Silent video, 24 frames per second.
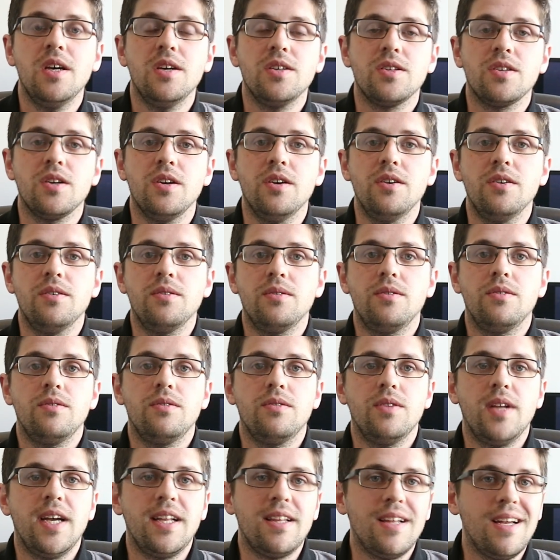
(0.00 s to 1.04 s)
So
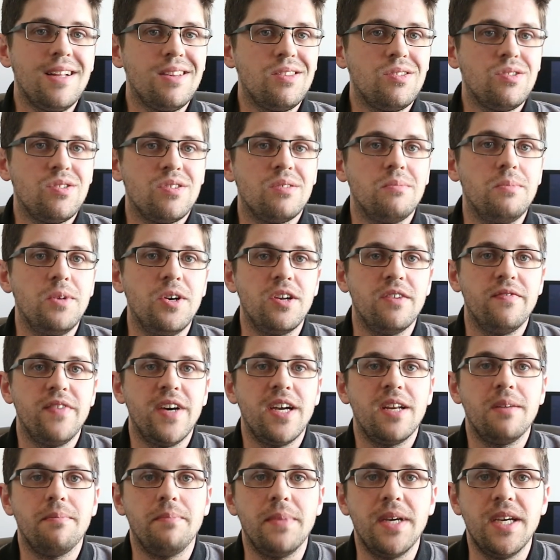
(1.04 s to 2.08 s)
that that sort of
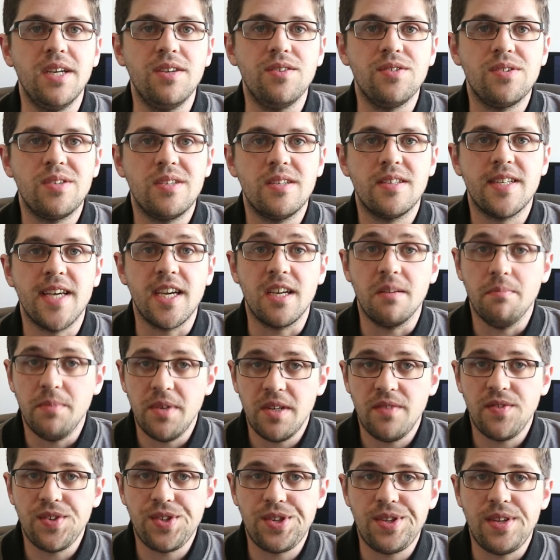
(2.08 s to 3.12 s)
motivated me just to take a
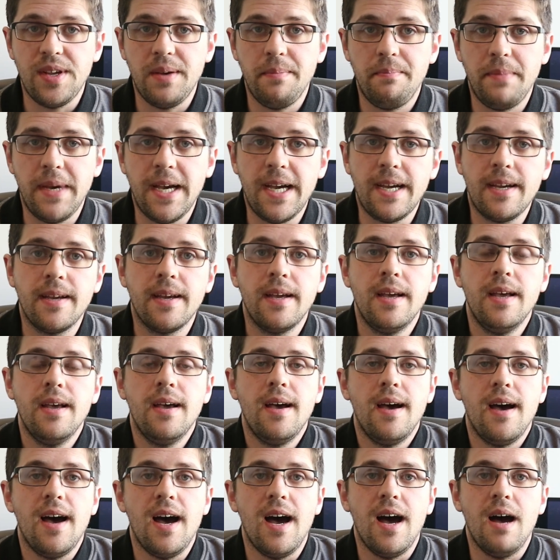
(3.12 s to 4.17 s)
bit of a step back
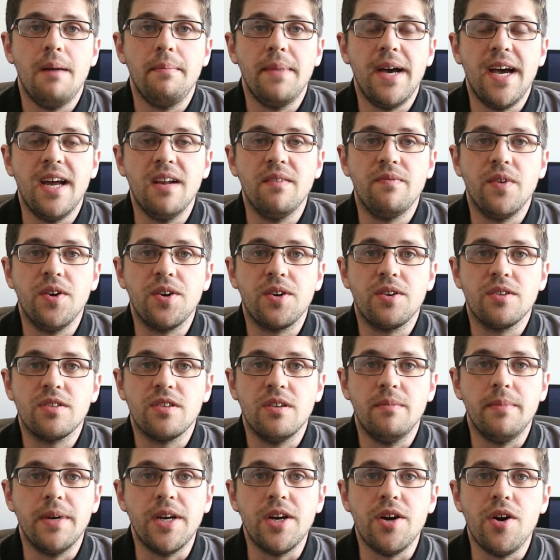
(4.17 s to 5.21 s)
um, and
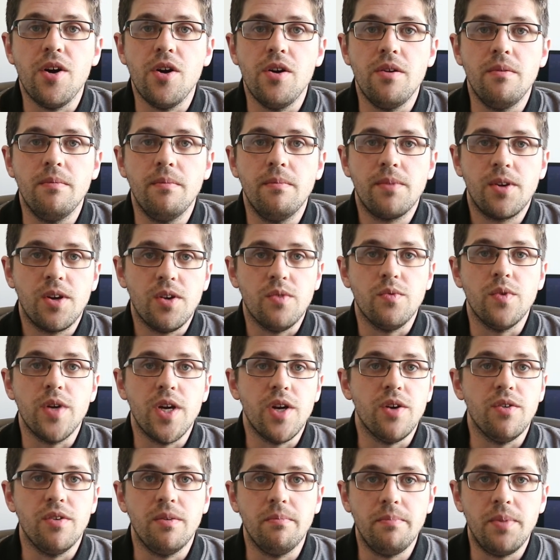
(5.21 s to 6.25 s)
focus on my own
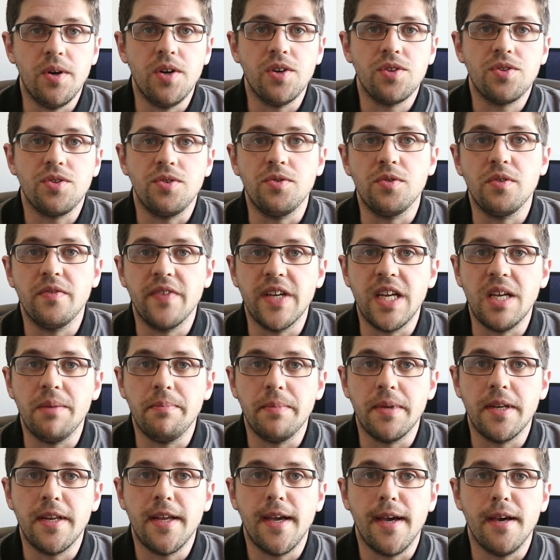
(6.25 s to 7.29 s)
career and personal
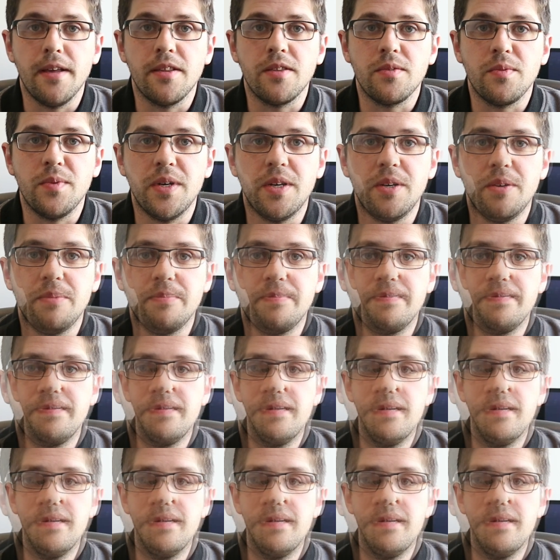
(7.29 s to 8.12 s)
development as well.